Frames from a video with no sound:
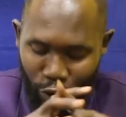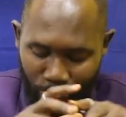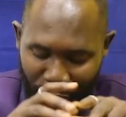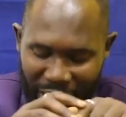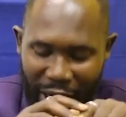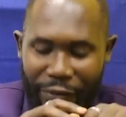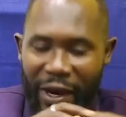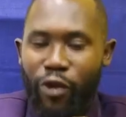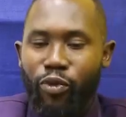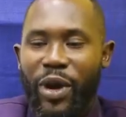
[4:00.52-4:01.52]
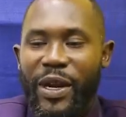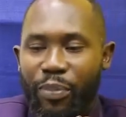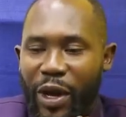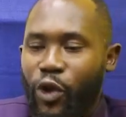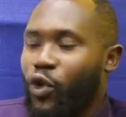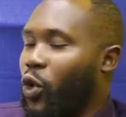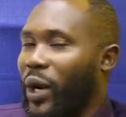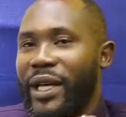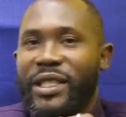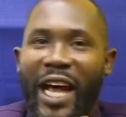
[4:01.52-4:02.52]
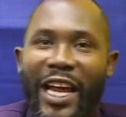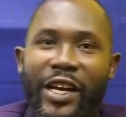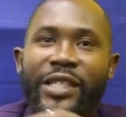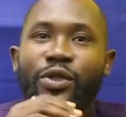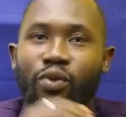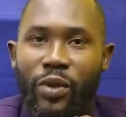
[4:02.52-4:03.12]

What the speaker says: no pay a real depending on your location. I greet you.